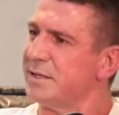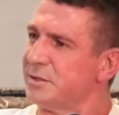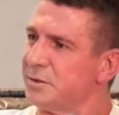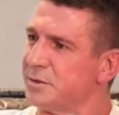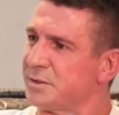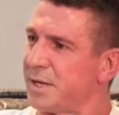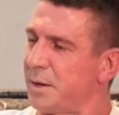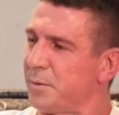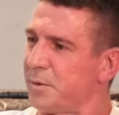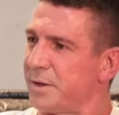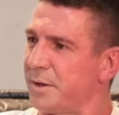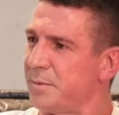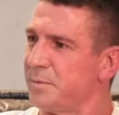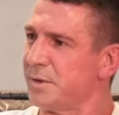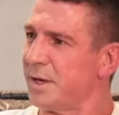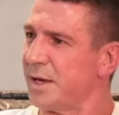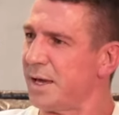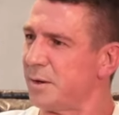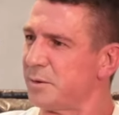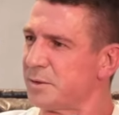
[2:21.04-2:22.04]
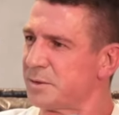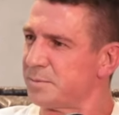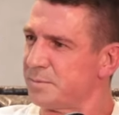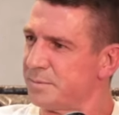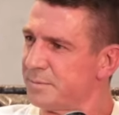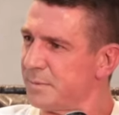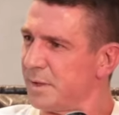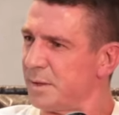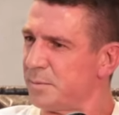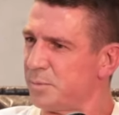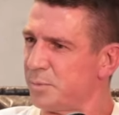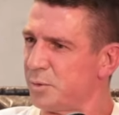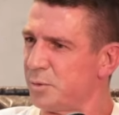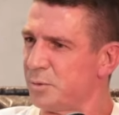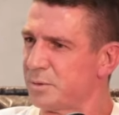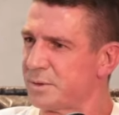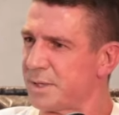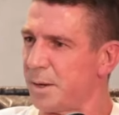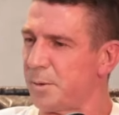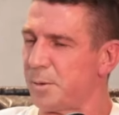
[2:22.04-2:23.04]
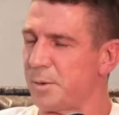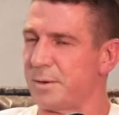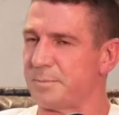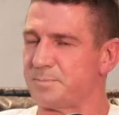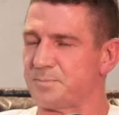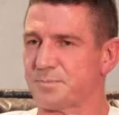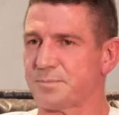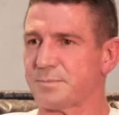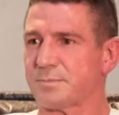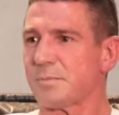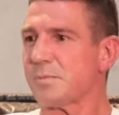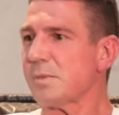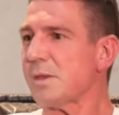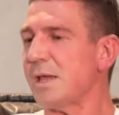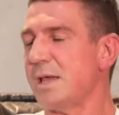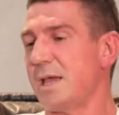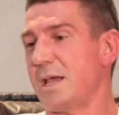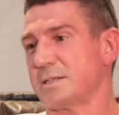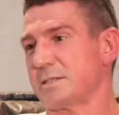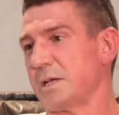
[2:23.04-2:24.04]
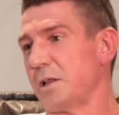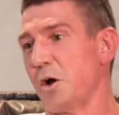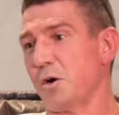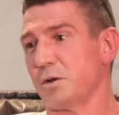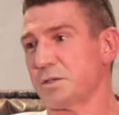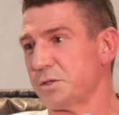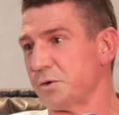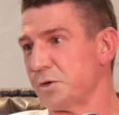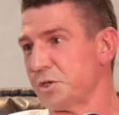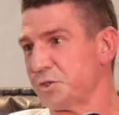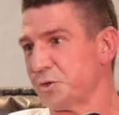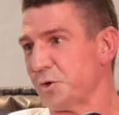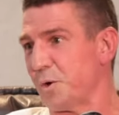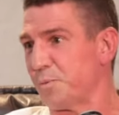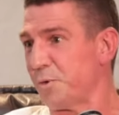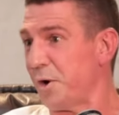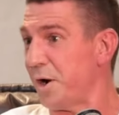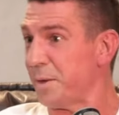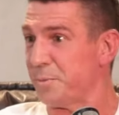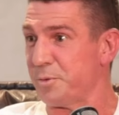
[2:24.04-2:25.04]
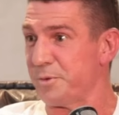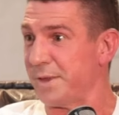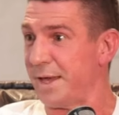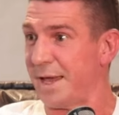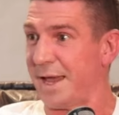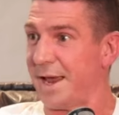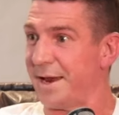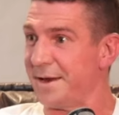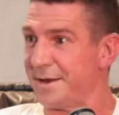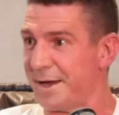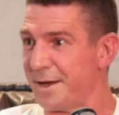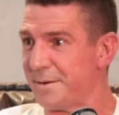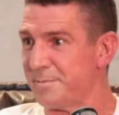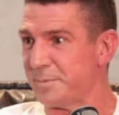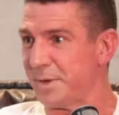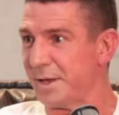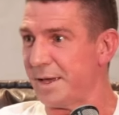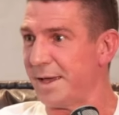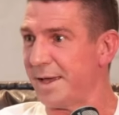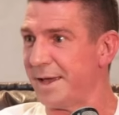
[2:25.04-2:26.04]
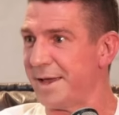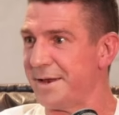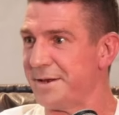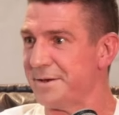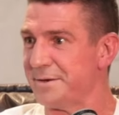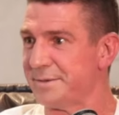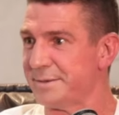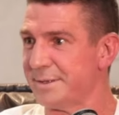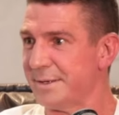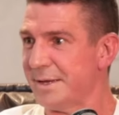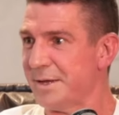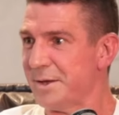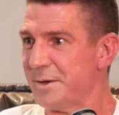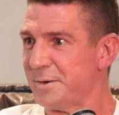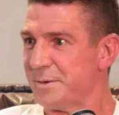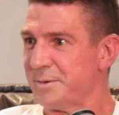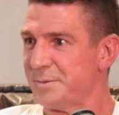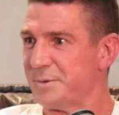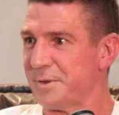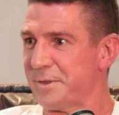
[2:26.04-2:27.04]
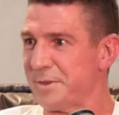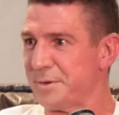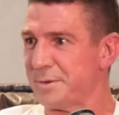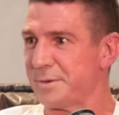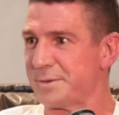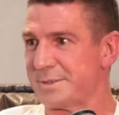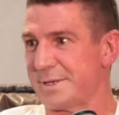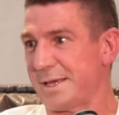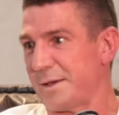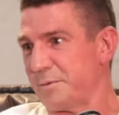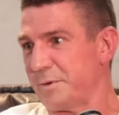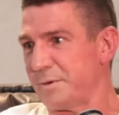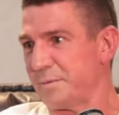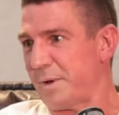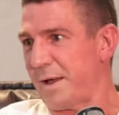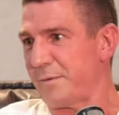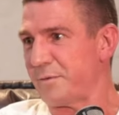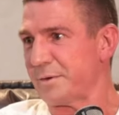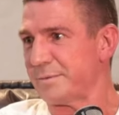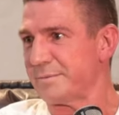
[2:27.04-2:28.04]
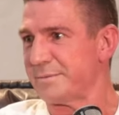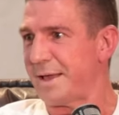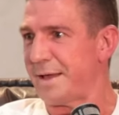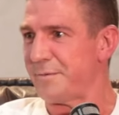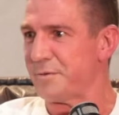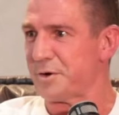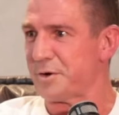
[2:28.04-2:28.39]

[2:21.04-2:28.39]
did do something with him. Yeah, it was a pool table one. Yeah, so long story short, Brodie put the hand up, and we thought, we'll have